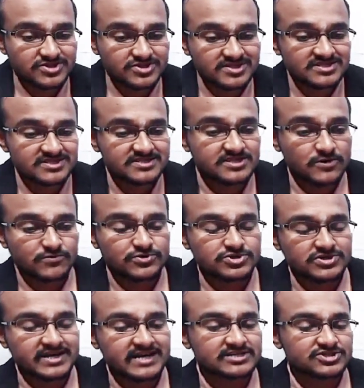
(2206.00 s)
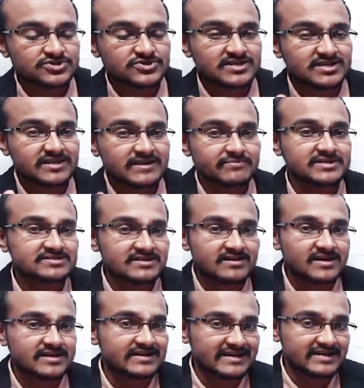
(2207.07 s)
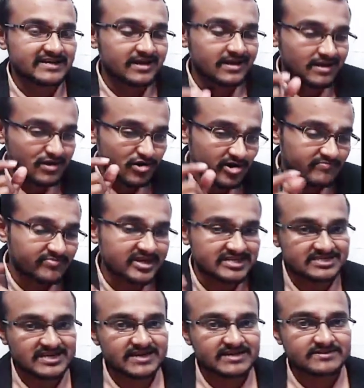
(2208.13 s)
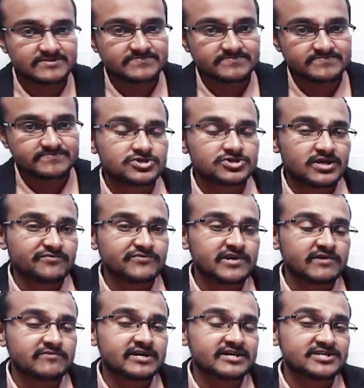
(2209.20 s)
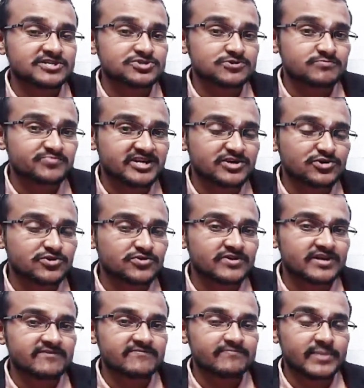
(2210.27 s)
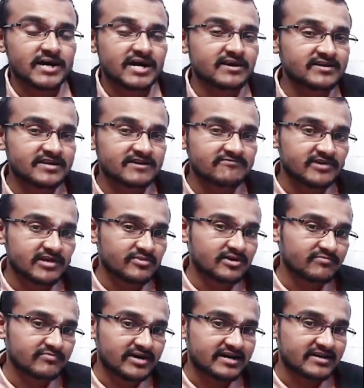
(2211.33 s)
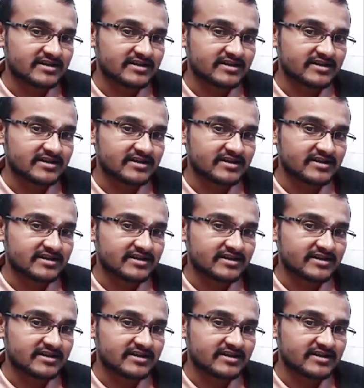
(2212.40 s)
this is how you should actually represent a data on pie chart. So now we have understood pictograph, bar graph, double